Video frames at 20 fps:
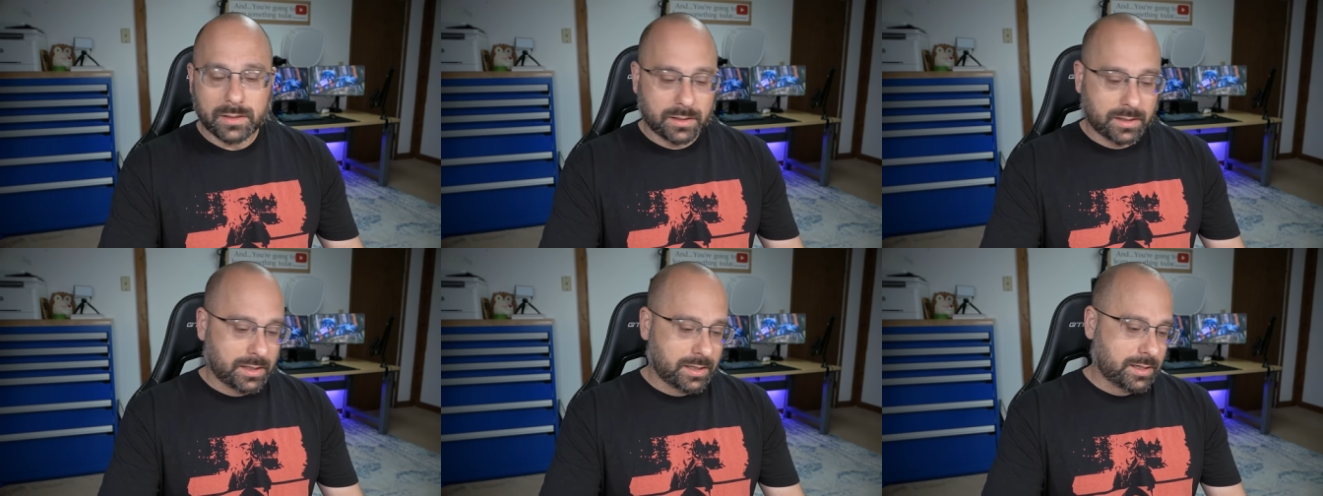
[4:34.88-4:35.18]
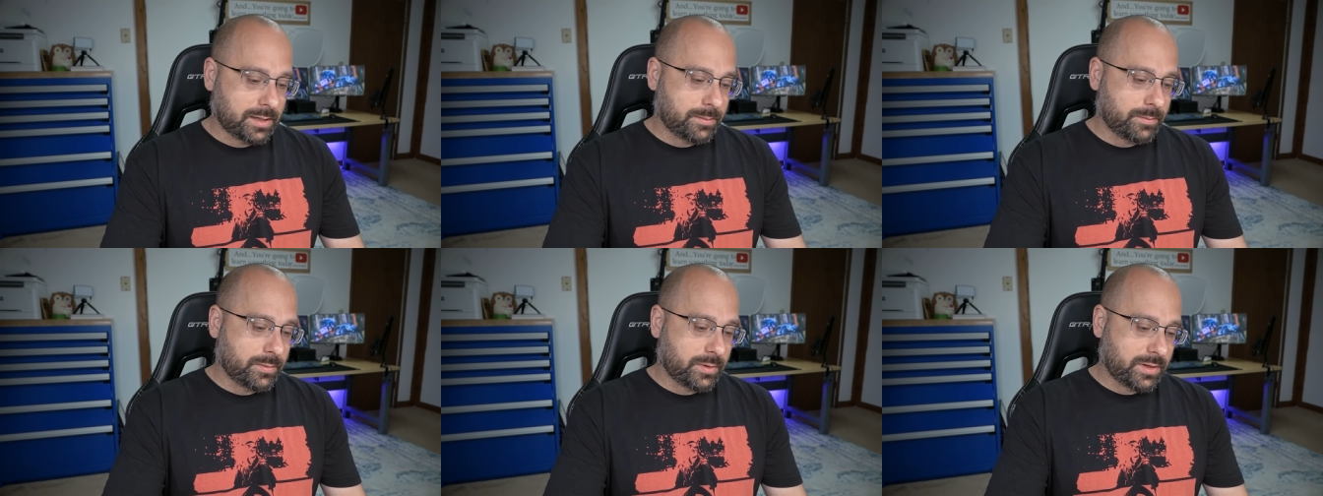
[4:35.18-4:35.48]

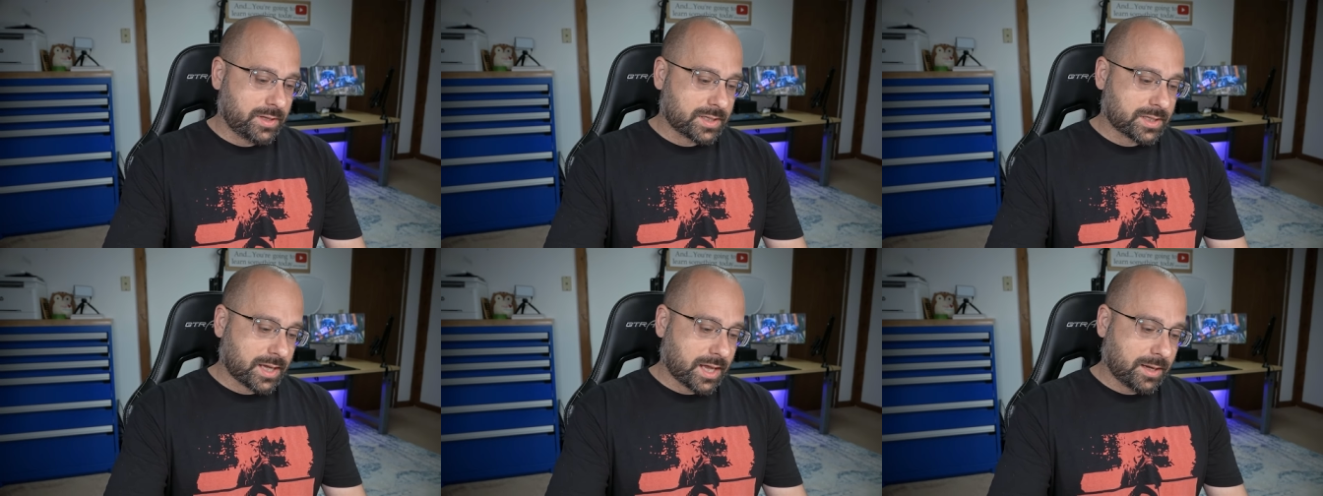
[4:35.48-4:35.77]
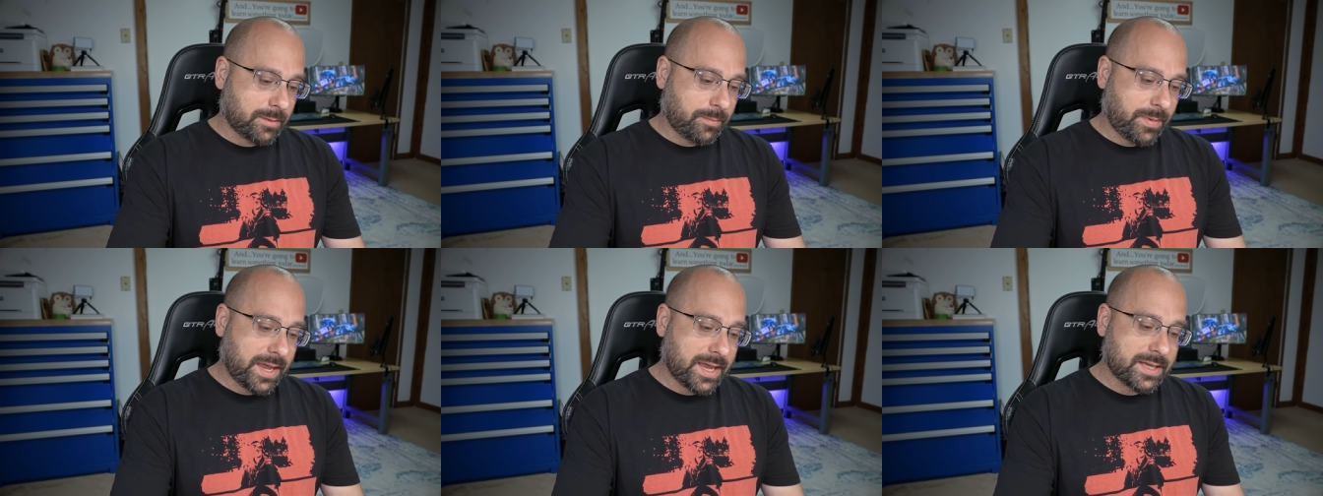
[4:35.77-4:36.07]
Um, these kind
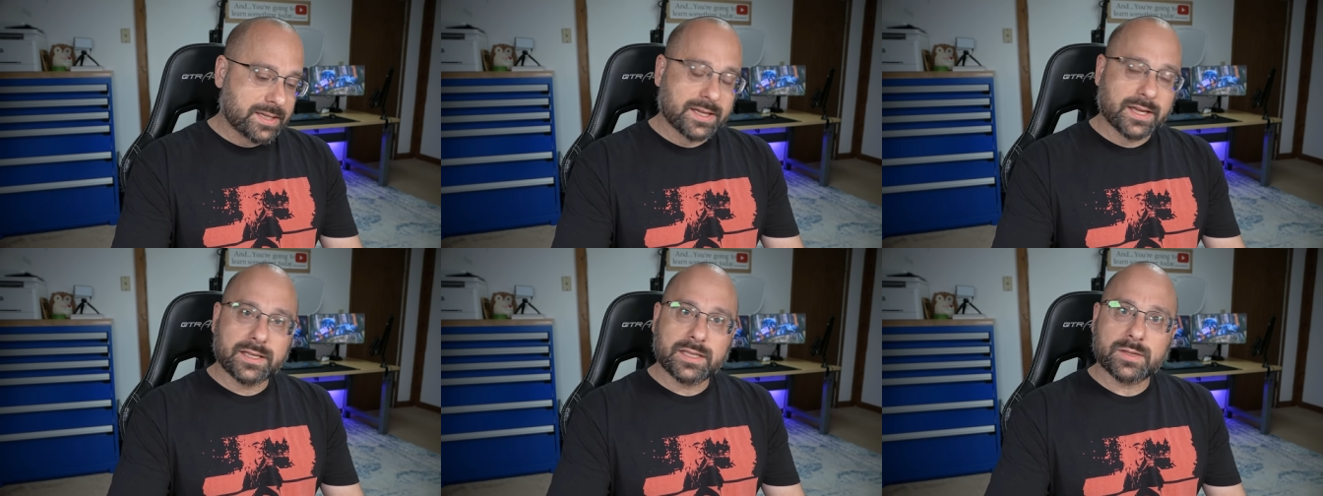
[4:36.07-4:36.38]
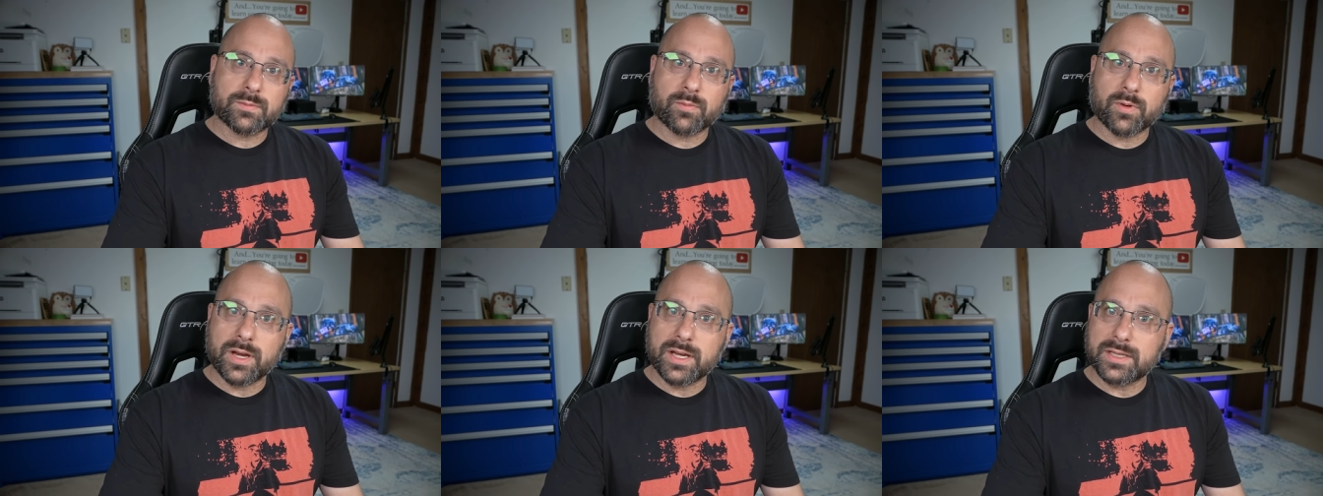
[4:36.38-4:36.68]
of paint-on
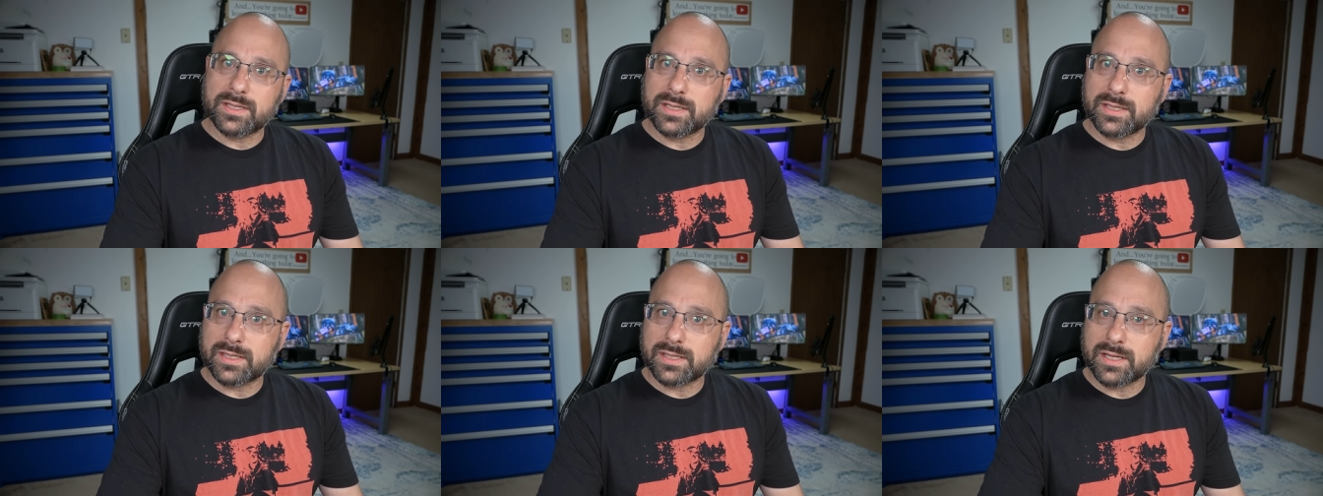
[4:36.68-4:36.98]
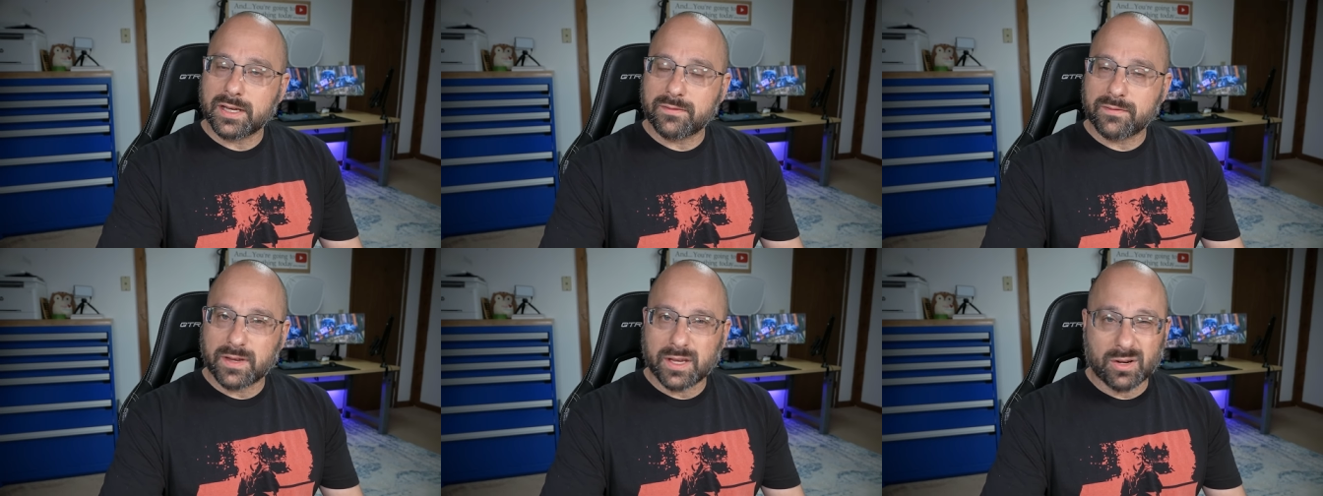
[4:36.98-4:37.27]
sprays and
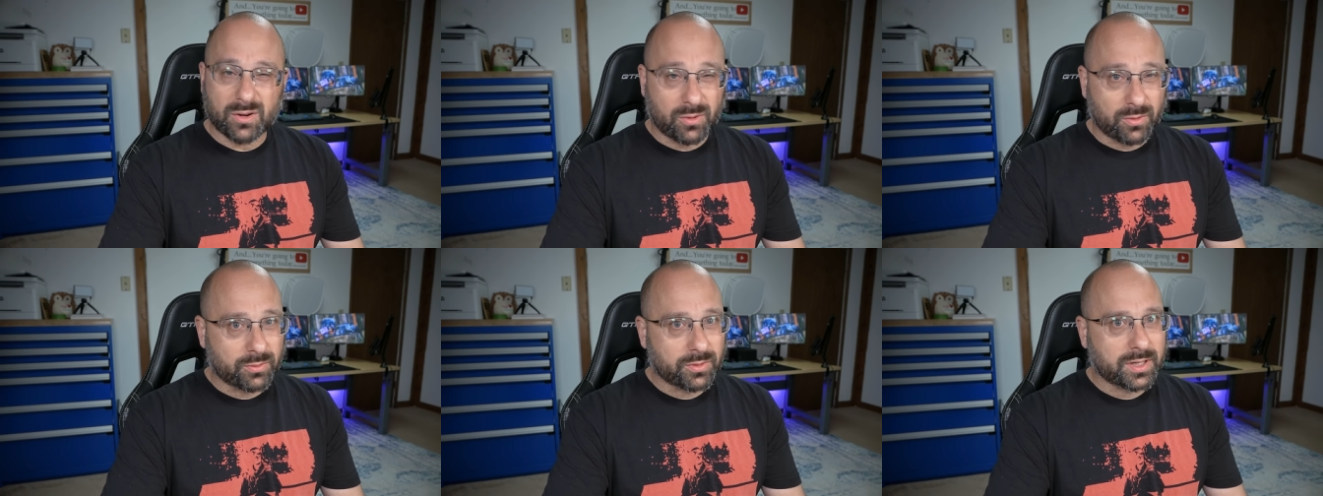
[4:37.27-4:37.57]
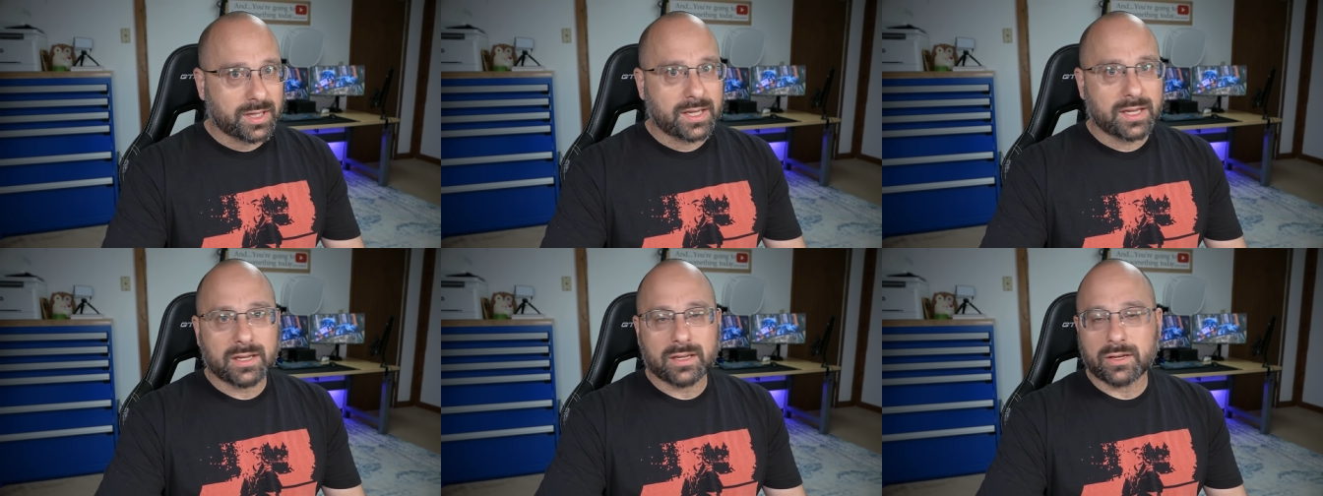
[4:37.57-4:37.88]
stuff can only